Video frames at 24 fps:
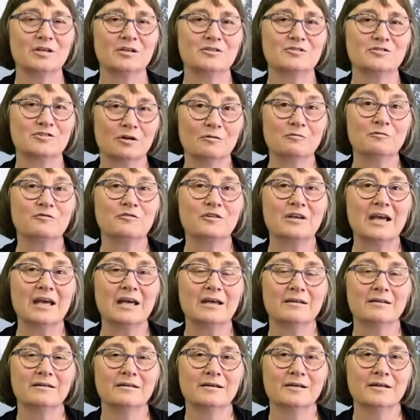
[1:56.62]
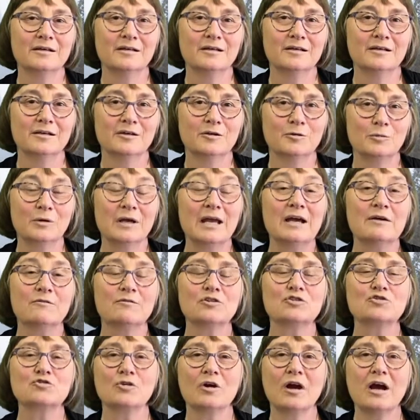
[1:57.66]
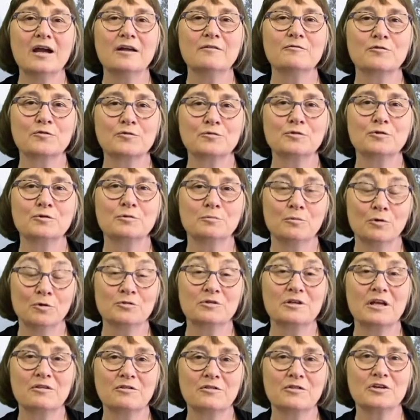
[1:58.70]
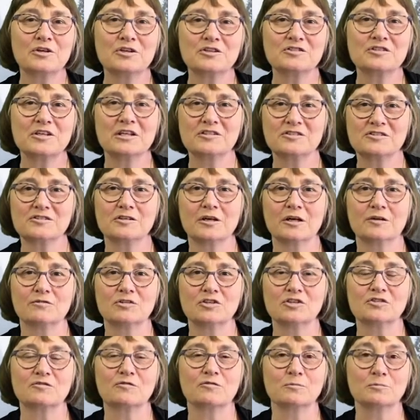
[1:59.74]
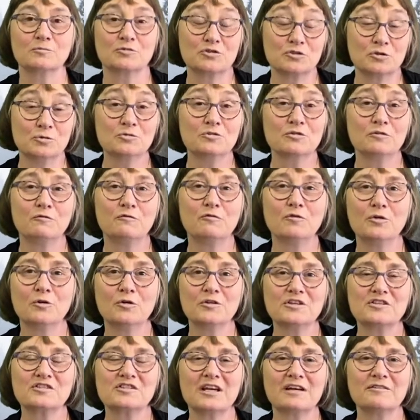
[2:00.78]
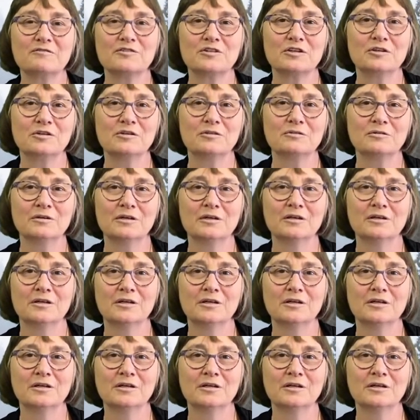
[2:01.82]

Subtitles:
Don't forget, we have a drive-through Maundy Thursday service from 2 to 4 this afternoon,